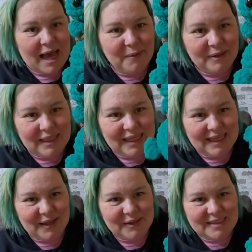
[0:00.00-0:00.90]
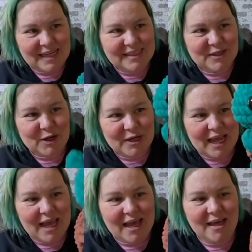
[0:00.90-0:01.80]
I really like how these guys turned
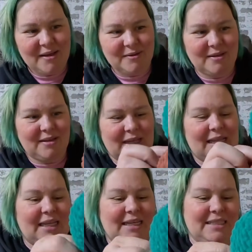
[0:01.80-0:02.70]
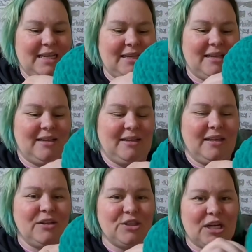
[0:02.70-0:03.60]
out. And like I said, the little